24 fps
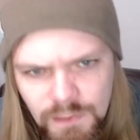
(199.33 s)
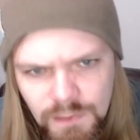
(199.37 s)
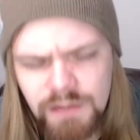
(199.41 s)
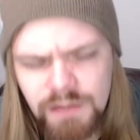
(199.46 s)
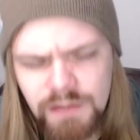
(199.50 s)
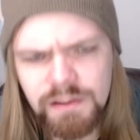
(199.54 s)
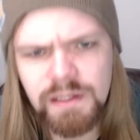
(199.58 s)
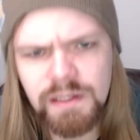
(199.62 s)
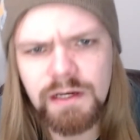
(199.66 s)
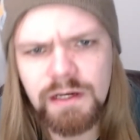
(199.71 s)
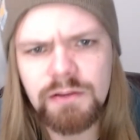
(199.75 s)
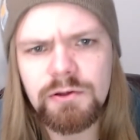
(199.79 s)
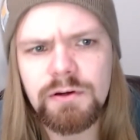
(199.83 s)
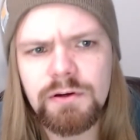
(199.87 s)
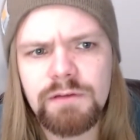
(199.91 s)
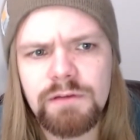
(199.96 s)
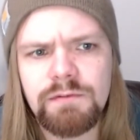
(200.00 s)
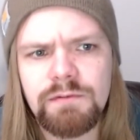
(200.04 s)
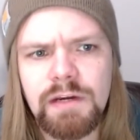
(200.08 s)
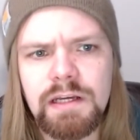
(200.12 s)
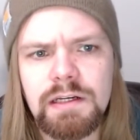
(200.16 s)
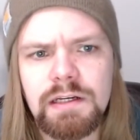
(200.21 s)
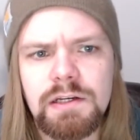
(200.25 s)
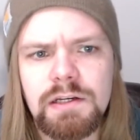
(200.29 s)
And the other
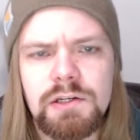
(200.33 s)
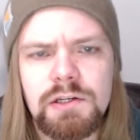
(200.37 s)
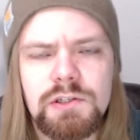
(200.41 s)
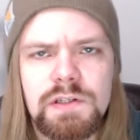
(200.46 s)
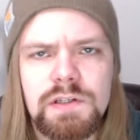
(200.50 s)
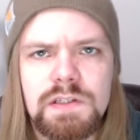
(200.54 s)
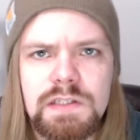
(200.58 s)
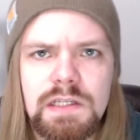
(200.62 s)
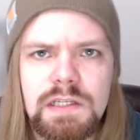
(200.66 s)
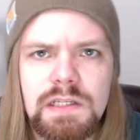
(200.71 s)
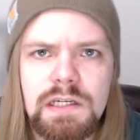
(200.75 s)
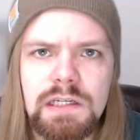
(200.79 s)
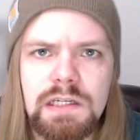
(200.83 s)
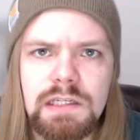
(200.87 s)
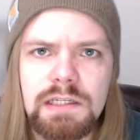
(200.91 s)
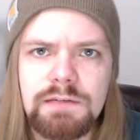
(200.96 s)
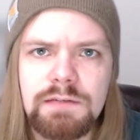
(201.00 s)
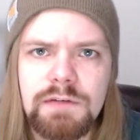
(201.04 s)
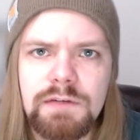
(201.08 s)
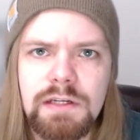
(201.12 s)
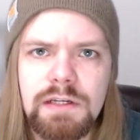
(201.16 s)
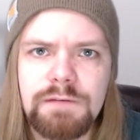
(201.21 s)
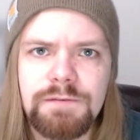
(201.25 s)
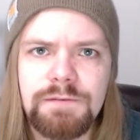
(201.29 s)
advantage is that
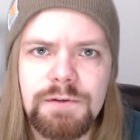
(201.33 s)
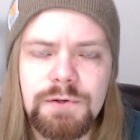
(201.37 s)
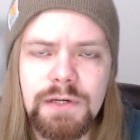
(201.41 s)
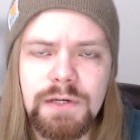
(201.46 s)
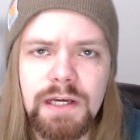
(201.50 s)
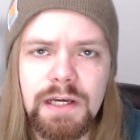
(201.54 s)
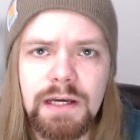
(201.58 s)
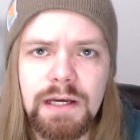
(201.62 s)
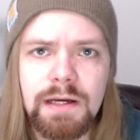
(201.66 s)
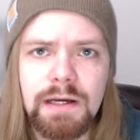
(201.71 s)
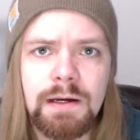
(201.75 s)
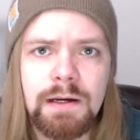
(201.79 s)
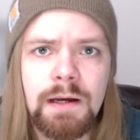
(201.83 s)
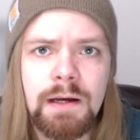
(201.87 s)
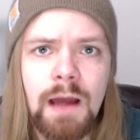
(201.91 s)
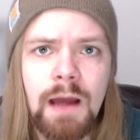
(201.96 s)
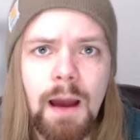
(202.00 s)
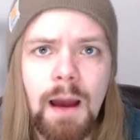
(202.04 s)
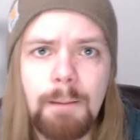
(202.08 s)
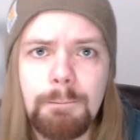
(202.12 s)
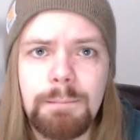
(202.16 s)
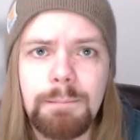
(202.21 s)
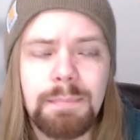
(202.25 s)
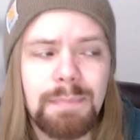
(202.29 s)
even if you get
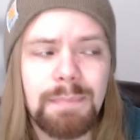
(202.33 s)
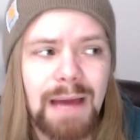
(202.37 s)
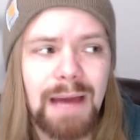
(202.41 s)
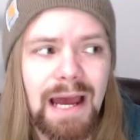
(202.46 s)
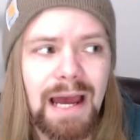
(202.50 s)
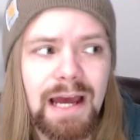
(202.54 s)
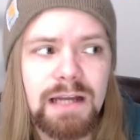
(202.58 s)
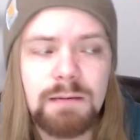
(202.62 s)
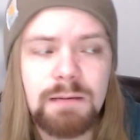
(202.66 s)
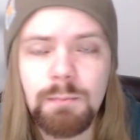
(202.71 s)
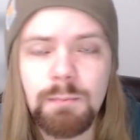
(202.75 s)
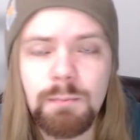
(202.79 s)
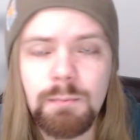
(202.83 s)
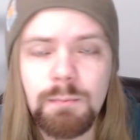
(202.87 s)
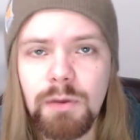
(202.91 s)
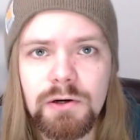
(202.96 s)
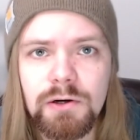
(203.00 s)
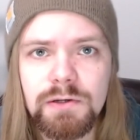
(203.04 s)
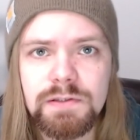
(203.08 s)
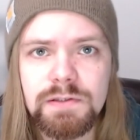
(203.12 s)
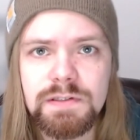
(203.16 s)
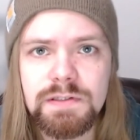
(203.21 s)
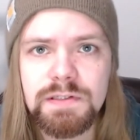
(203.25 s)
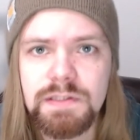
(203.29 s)
bad
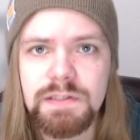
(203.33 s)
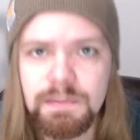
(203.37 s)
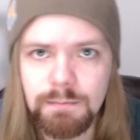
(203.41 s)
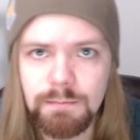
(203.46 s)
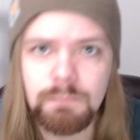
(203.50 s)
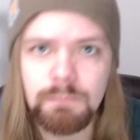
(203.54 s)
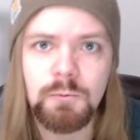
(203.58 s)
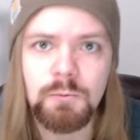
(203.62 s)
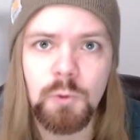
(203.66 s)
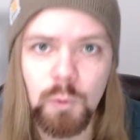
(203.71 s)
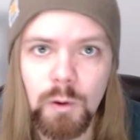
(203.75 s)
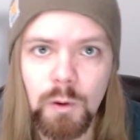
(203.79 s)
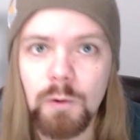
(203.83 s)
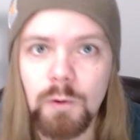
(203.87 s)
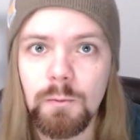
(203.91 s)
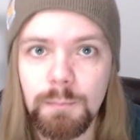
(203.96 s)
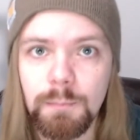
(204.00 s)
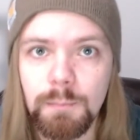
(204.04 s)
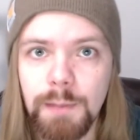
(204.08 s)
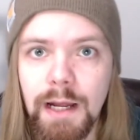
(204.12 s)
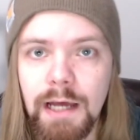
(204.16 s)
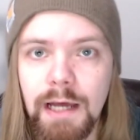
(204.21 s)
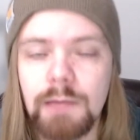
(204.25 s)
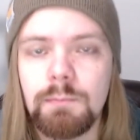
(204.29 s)
parts, quote
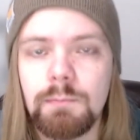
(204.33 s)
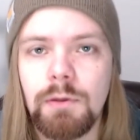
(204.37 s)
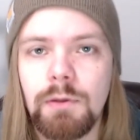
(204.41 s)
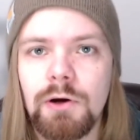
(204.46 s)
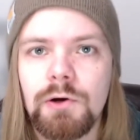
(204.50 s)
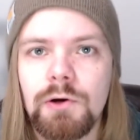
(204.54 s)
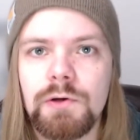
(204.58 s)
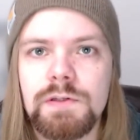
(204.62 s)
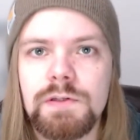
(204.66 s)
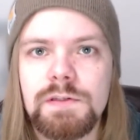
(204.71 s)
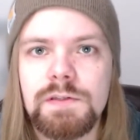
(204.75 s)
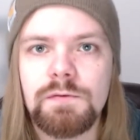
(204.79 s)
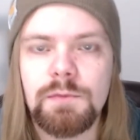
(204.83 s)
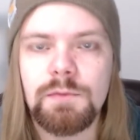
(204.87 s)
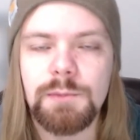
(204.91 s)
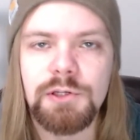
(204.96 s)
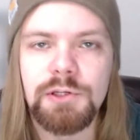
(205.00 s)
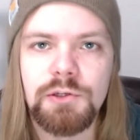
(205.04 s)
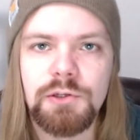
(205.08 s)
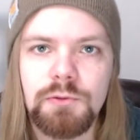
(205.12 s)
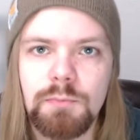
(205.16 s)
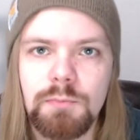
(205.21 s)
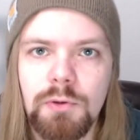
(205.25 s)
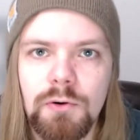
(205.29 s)
bad parts, from a
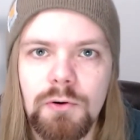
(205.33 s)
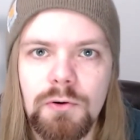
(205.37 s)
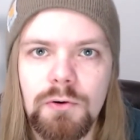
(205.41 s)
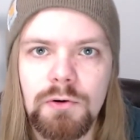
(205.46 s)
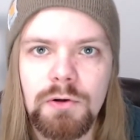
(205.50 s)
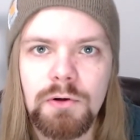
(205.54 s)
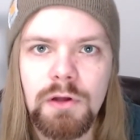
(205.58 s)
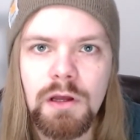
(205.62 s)
U-pull,